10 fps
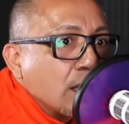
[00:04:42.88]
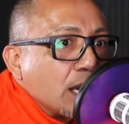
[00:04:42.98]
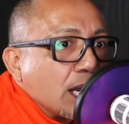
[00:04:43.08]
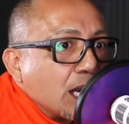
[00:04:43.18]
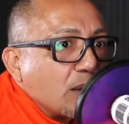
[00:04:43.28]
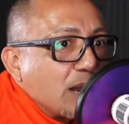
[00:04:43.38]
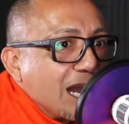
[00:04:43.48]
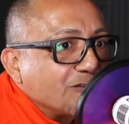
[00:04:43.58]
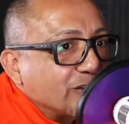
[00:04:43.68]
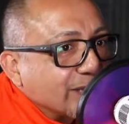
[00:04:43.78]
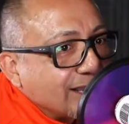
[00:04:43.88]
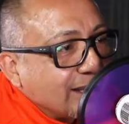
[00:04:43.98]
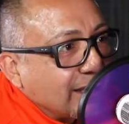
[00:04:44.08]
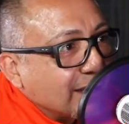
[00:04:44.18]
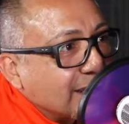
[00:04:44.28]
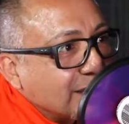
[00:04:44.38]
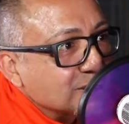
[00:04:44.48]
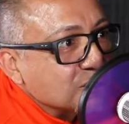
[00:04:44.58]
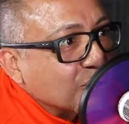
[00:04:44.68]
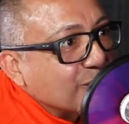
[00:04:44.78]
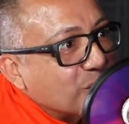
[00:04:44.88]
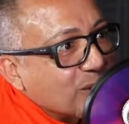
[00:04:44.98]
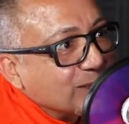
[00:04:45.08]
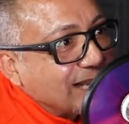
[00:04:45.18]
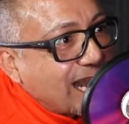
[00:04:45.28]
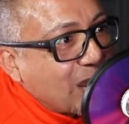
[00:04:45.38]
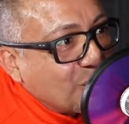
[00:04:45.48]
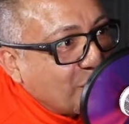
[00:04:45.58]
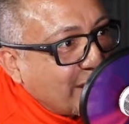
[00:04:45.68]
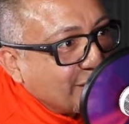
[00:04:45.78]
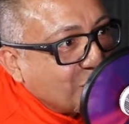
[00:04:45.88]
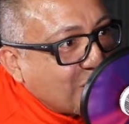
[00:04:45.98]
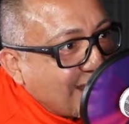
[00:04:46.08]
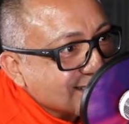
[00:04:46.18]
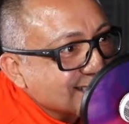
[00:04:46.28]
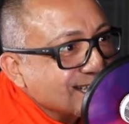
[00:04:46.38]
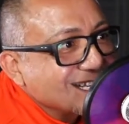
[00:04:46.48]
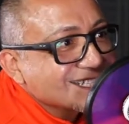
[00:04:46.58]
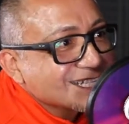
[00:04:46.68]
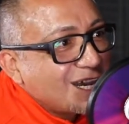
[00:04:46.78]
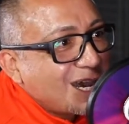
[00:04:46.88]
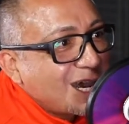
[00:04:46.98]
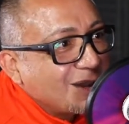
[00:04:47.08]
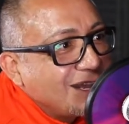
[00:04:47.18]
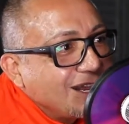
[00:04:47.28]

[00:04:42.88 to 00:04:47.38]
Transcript: After getting sort of burnt out by the process, I